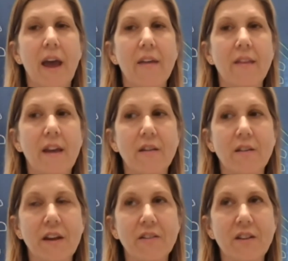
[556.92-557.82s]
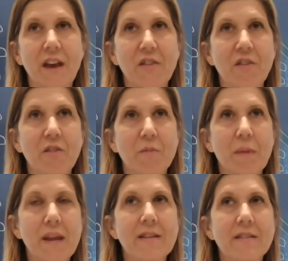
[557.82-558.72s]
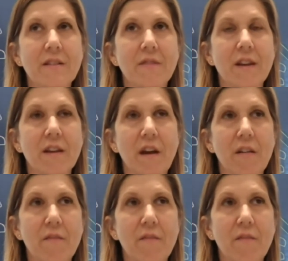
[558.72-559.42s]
and then you get to that third piece of the